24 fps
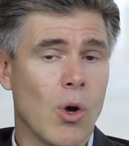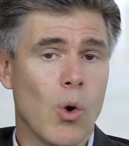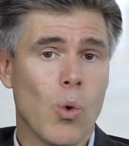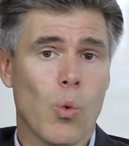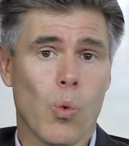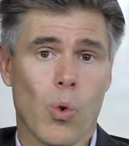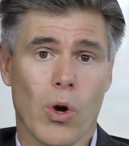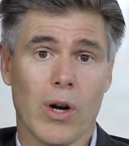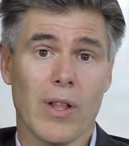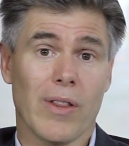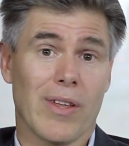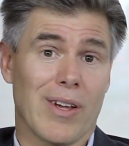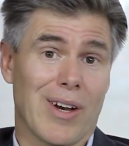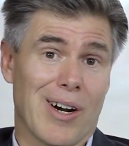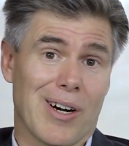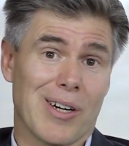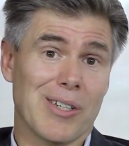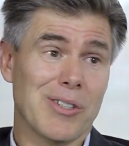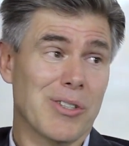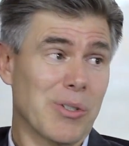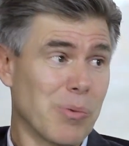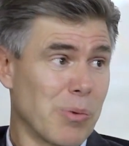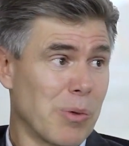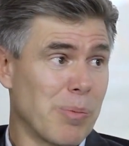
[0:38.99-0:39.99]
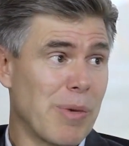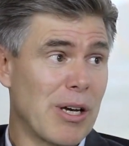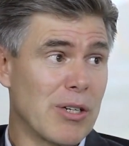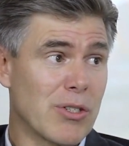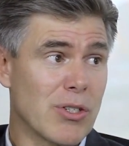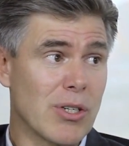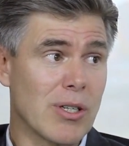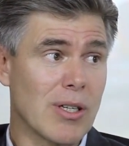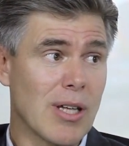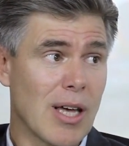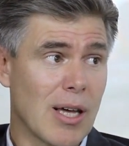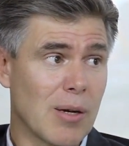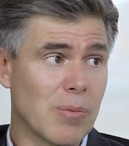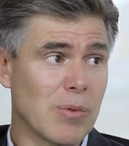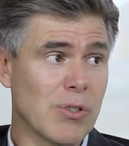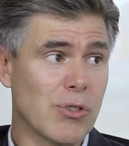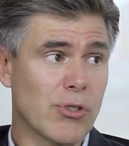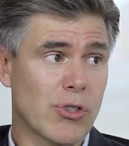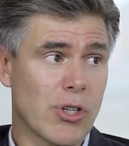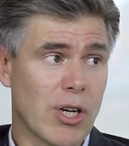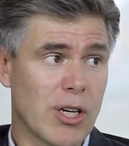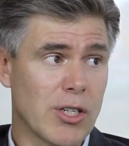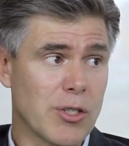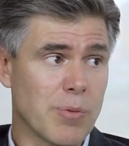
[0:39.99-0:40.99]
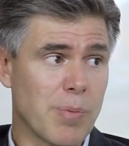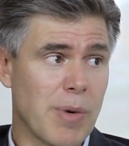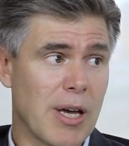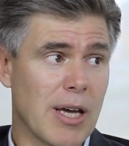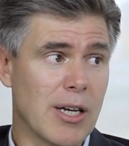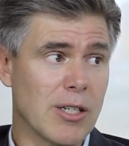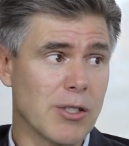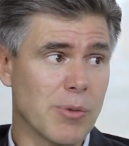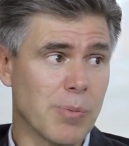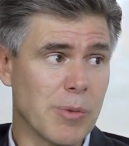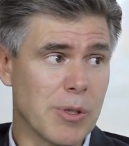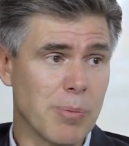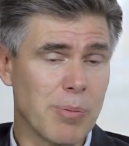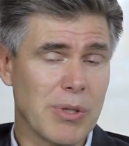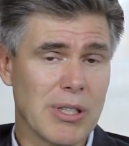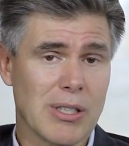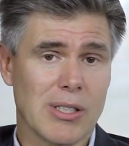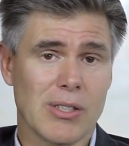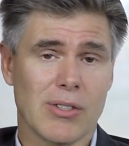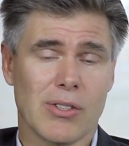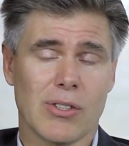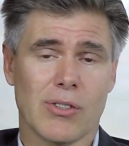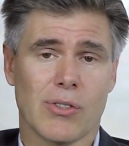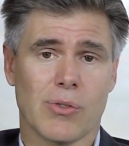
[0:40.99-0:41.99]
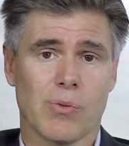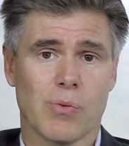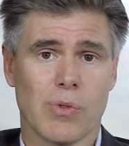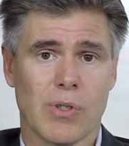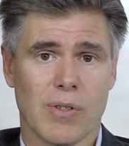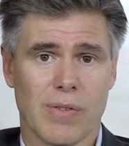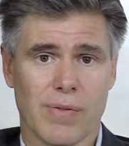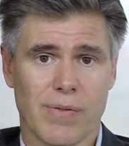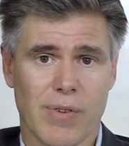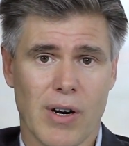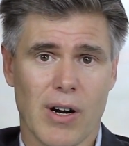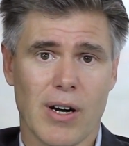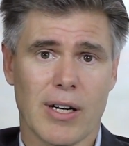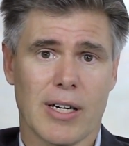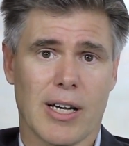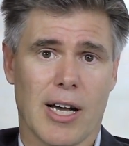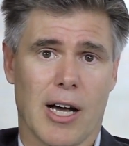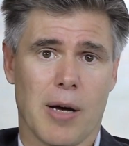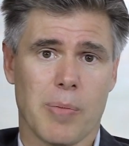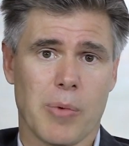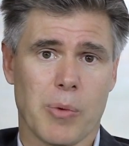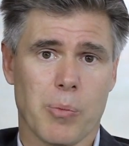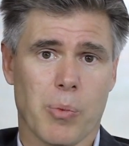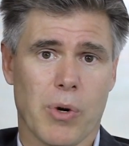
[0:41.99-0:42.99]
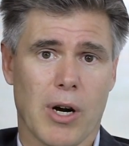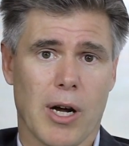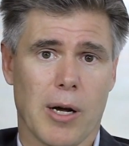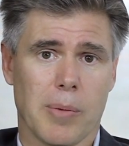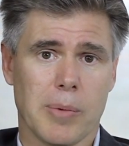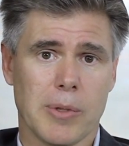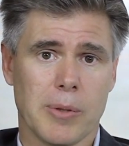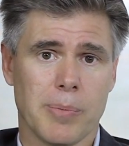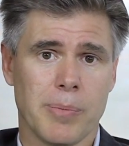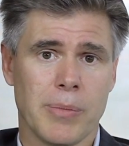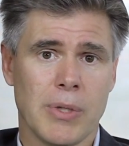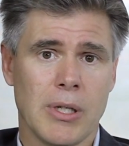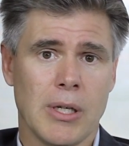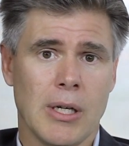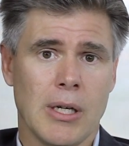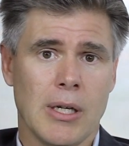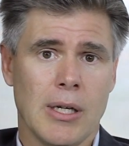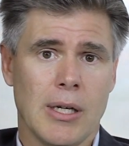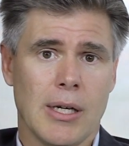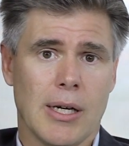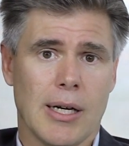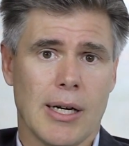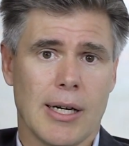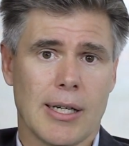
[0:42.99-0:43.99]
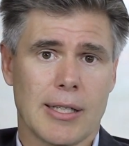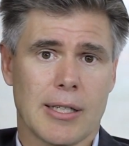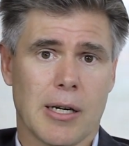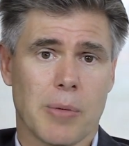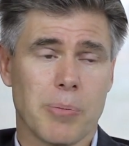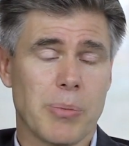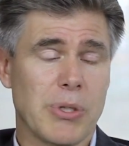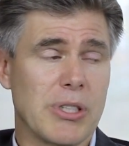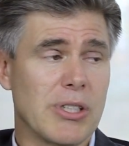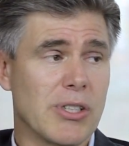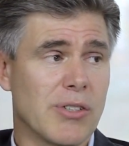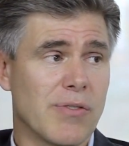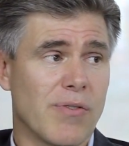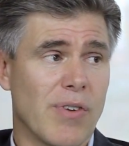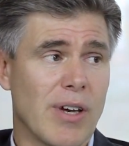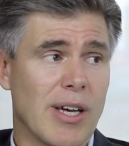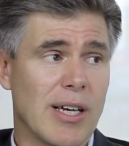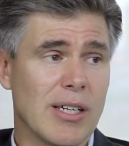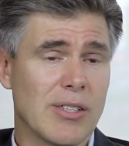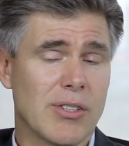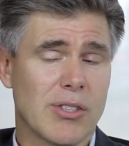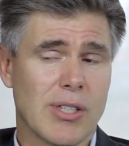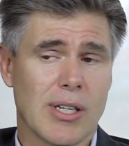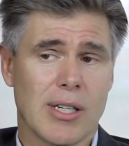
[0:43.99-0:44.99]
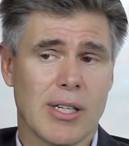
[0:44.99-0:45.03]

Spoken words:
One of the areas that we mentioned then was change management, because it's a very common problem companies face,